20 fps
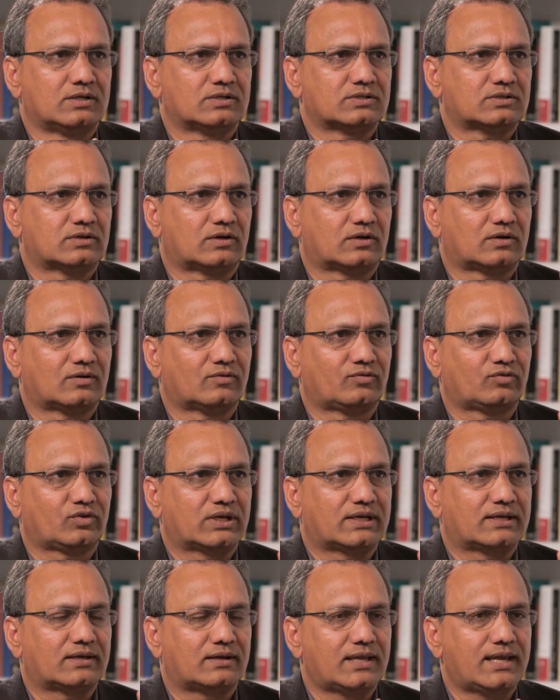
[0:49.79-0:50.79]
sort
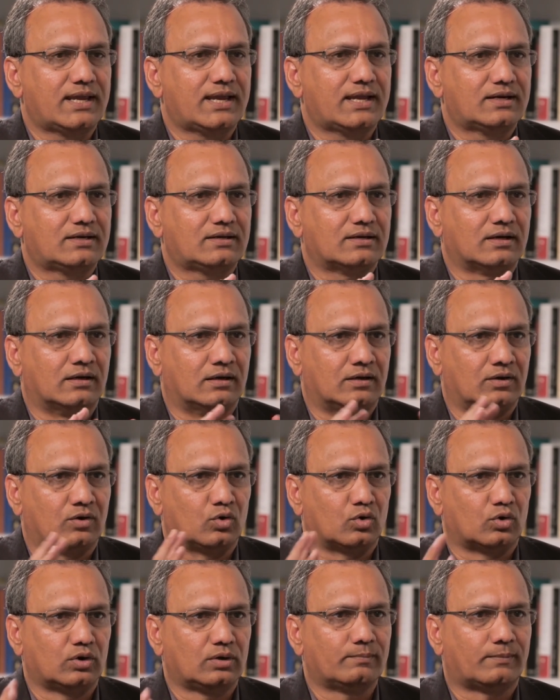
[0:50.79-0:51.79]
of create a
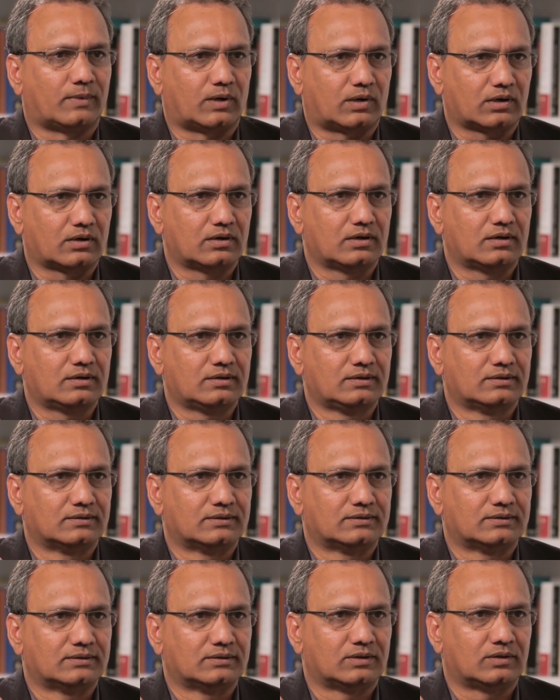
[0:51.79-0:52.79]
role model
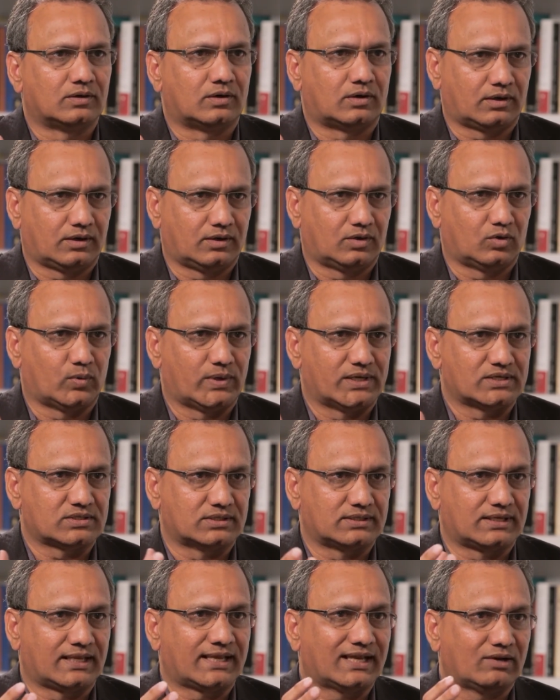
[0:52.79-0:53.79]
on
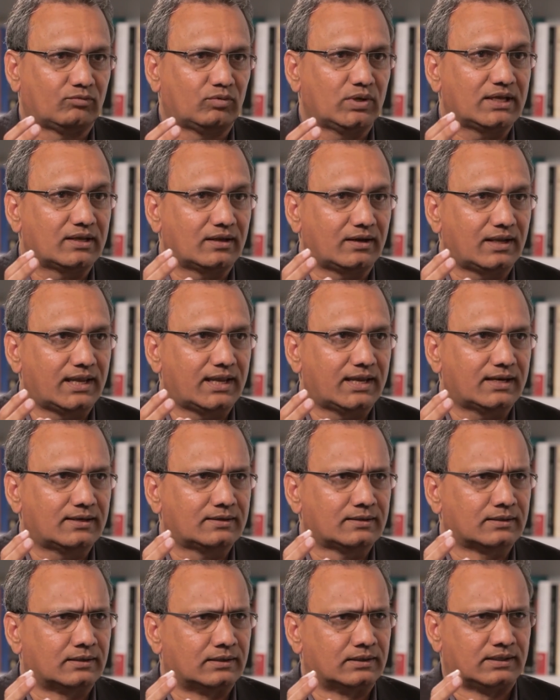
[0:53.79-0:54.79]
innovation. Can we
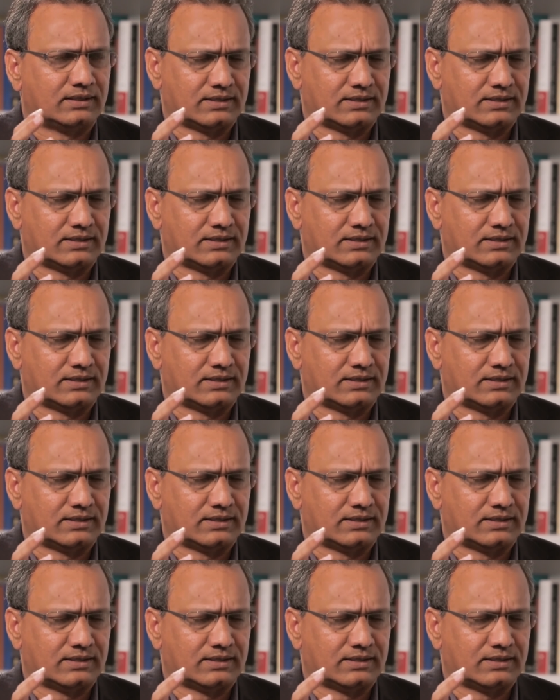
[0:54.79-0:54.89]
create